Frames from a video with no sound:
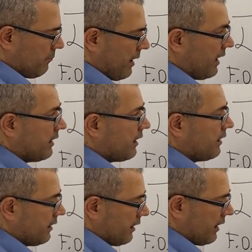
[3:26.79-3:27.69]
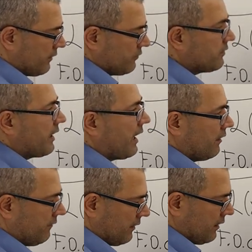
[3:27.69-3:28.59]
beta X to the
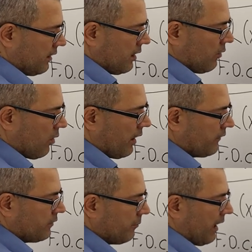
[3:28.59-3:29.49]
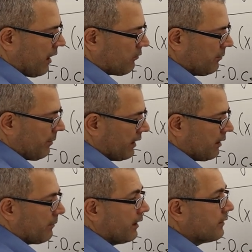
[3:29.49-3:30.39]
alpha, Y to the power
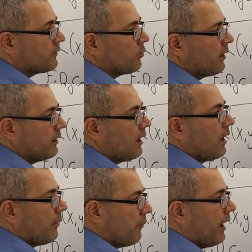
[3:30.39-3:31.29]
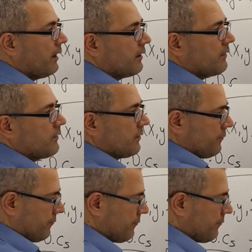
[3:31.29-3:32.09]
beta minus 1, minus